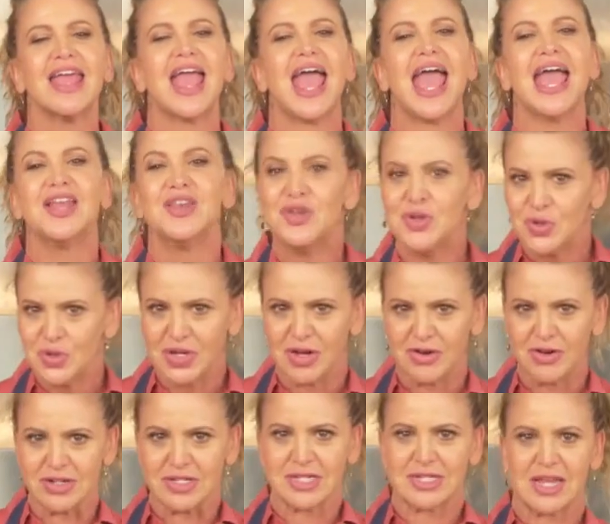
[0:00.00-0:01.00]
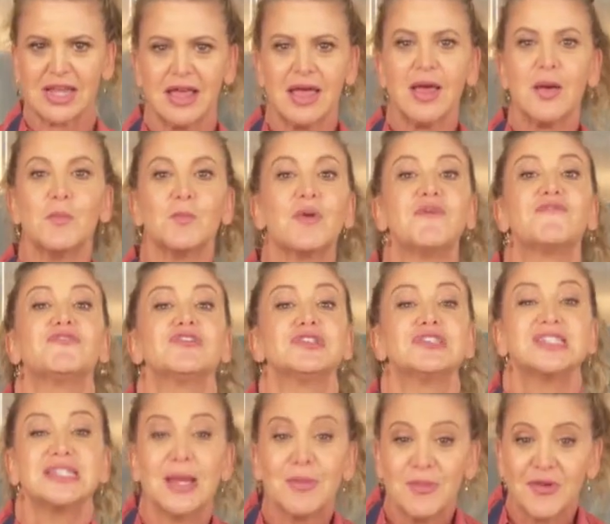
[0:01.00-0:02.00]
and New Year's. But for
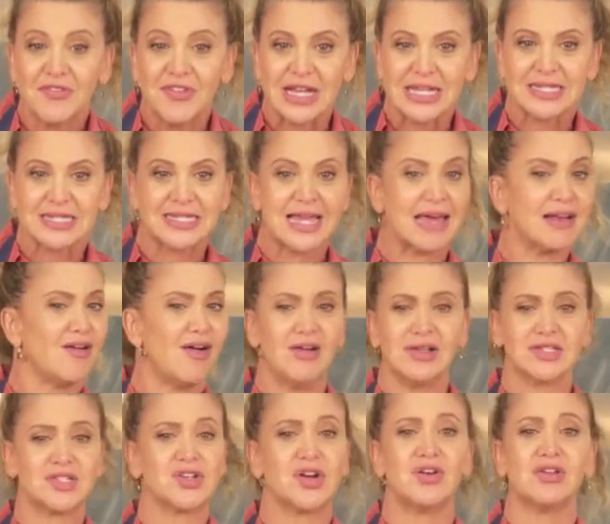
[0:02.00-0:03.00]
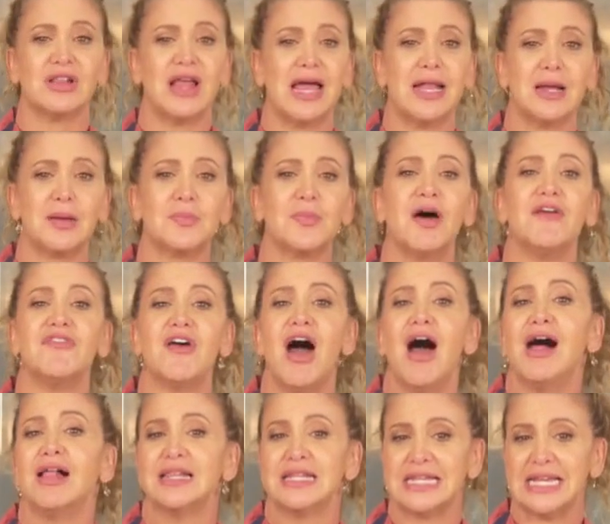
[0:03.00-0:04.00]
some of us, that all-star lineup of
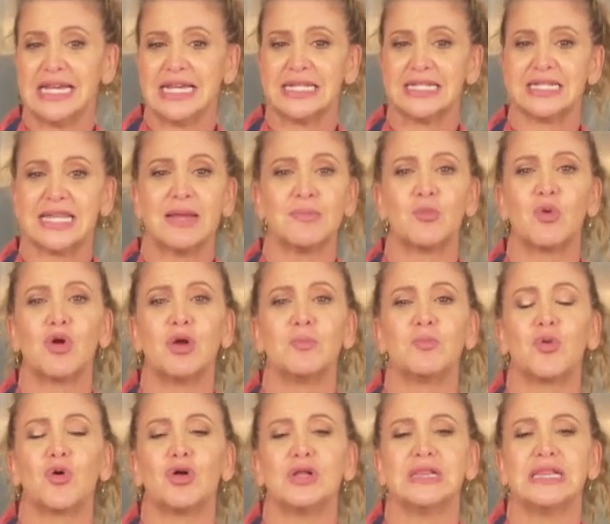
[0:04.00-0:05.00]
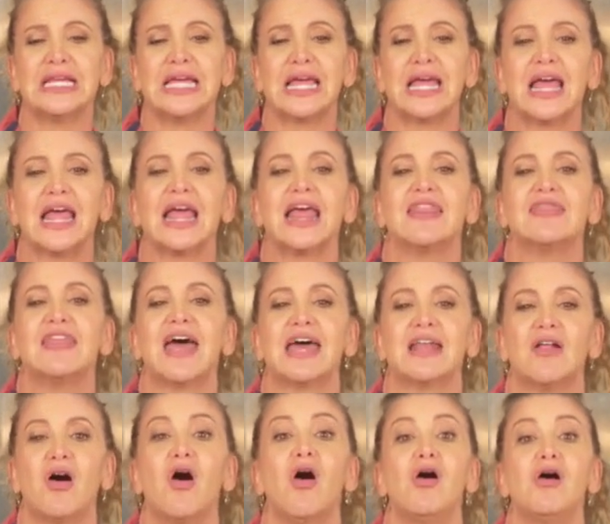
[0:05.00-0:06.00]
holidays, and more importantly,
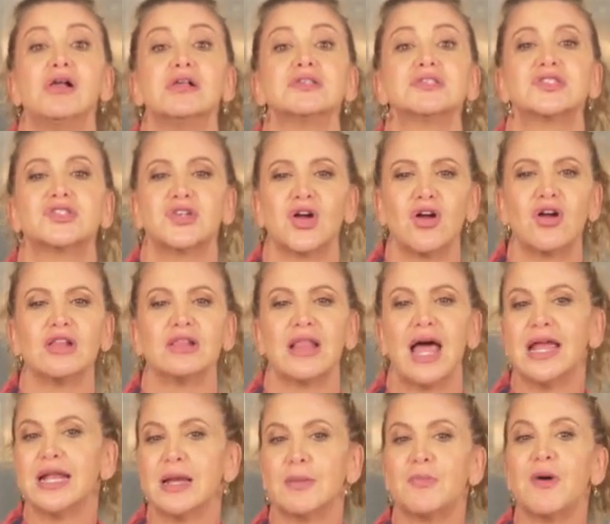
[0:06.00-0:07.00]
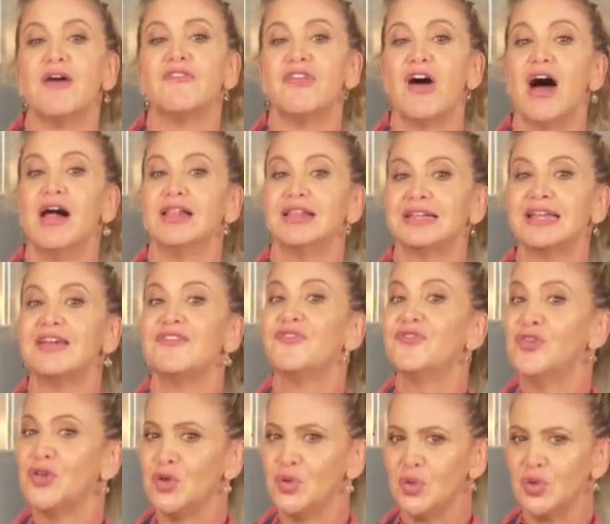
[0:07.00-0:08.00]
that all-star lineup of holiday
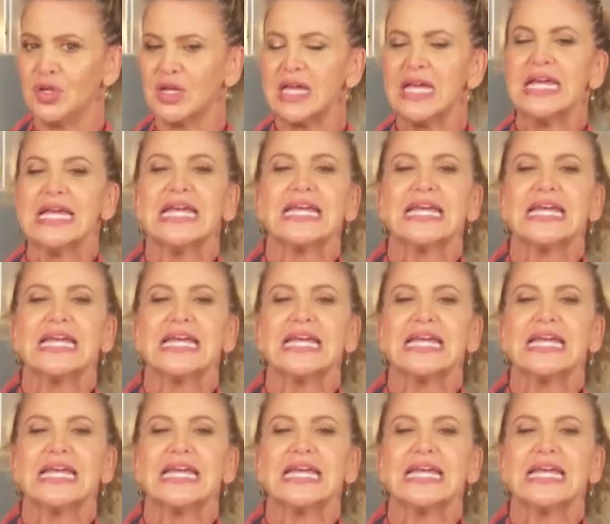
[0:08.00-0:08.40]
food,